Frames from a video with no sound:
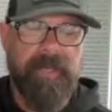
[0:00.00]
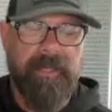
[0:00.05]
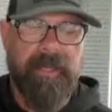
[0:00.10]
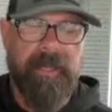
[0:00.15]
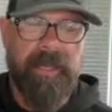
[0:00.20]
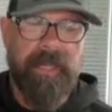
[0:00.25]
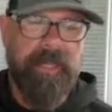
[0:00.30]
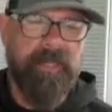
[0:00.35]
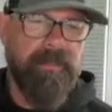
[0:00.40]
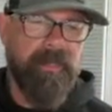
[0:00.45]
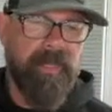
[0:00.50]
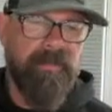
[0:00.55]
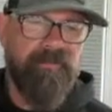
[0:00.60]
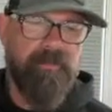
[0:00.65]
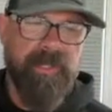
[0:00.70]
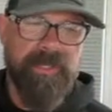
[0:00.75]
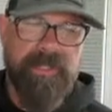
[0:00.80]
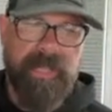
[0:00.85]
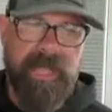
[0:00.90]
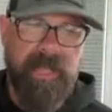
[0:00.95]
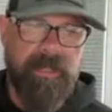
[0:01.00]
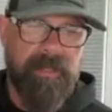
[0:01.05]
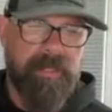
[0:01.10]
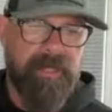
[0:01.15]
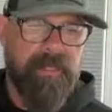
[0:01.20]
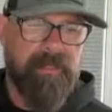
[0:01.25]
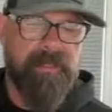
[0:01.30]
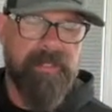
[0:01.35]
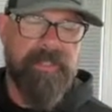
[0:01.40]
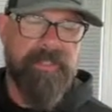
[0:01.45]
I love
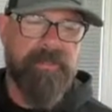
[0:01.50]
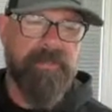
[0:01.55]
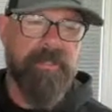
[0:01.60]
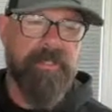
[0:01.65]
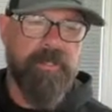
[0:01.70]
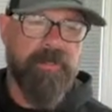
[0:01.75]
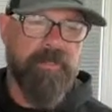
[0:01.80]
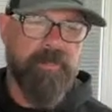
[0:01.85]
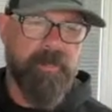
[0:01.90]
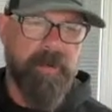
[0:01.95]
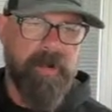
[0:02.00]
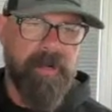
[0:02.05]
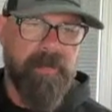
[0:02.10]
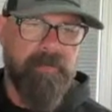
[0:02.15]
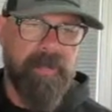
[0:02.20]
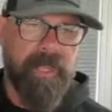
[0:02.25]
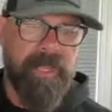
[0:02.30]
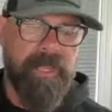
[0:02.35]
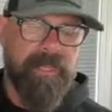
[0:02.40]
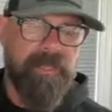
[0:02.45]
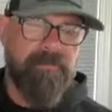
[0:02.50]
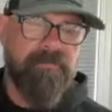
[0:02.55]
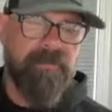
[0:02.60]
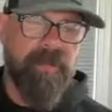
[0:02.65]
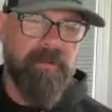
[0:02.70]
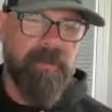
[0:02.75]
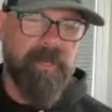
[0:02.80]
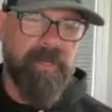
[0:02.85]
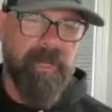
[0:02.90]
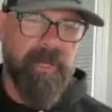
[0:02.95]
Metallica. It's a huge part of my
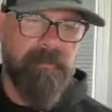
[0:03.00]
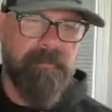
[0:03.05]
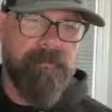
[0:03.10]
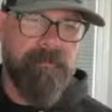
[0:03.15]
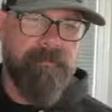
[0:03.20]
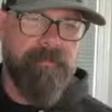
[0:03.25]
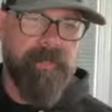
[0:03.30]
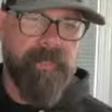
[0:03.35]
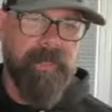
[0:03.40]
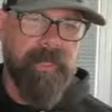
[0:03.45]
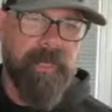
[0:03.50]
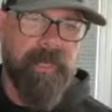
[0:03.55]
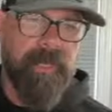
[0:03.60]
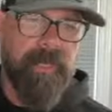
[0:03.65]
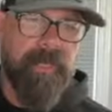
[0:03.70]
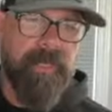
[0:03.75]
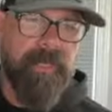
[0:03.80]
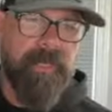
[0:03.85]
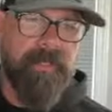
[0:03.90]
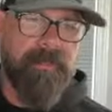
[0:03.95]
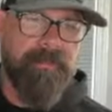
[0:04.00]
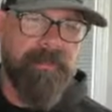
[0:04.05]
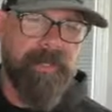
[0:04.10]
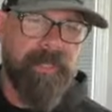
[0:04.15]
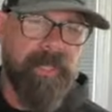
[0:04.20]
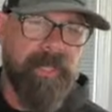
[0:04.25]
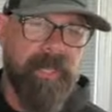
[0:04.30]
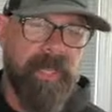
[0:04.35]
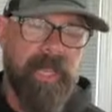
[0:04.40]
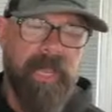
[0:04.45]
growing up.
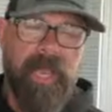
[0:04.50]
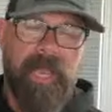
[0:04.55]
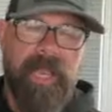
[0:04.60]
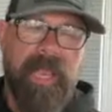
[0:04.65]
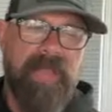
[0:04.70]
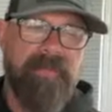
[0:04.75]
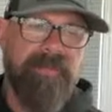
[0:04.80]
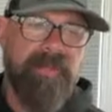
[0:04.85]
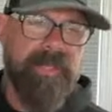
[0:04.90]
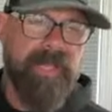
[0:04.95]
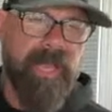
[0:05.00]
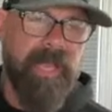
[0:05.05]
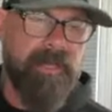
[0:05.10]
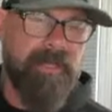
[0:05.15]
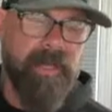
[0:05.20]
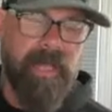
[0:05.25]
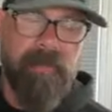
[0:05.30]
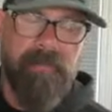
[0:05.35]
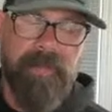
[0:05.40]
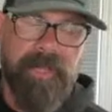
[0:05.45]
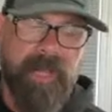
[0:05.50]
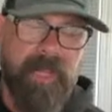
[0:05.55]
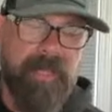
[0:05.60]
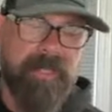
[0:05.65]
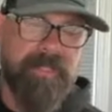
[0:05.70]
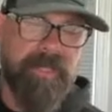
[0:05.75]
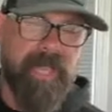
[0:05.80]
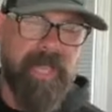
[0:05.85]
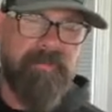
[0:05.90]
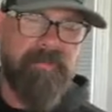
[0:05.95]
I'll be
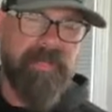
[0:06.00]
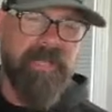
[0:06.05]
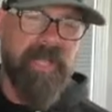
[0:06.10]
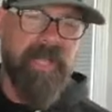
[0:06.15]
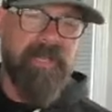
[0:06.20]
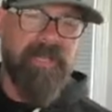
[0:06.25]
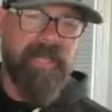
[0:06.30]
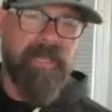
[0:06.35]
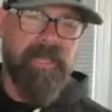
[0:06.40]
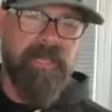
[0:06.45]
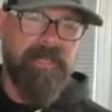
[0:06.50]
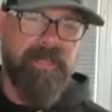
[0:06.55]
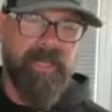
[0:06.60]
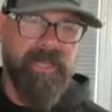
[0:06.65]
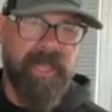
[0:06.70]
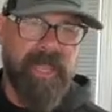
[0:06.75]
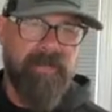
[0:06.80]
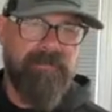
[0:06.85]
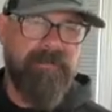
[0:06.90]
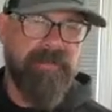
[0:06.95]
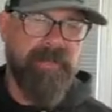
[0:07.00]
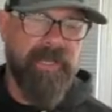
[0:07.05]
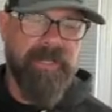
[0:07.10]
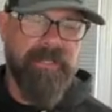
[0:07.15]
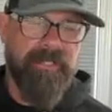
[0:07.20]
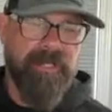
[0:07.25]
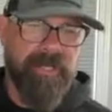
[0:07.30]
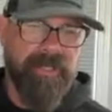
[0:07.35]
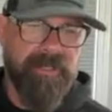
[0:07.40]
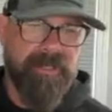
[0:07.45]
honest, I haven't gotten anything after And
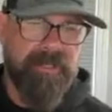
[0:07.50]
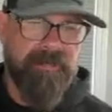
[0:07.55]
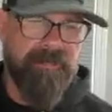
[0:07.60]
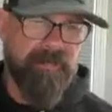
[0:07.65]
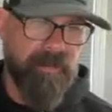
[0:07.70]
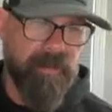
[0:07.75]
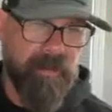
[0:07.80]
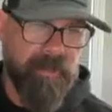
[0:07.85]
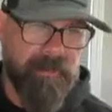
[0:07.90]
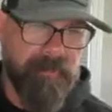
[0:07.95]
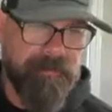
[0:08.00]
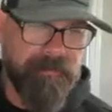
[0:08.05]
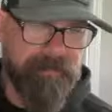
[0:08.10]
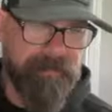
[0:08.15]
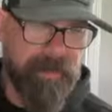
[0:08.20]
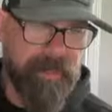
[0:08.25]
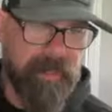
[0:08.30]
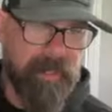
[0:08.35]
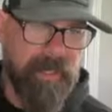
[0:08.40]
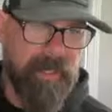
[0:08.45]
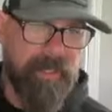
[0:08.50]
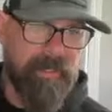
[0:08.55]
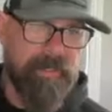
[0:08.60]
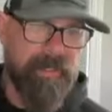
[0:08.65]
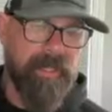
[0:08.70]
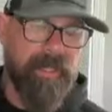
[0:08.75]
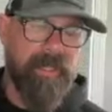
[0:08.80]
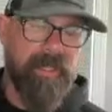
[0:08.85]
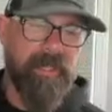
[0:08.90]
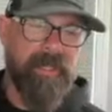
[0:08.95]
Justice for All. And
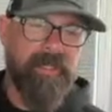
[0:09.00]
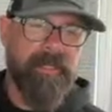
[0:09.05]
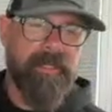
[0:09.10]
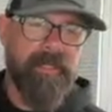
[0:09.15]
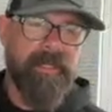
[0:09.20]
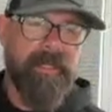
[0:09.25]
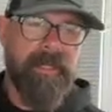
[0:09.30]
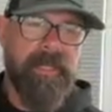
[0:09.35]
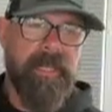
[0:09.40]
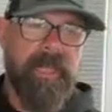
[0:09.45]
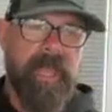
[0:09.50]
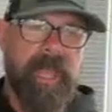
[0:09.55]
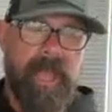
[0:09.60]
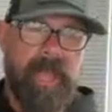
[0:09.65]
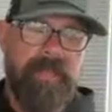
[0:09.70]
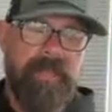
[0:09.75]
I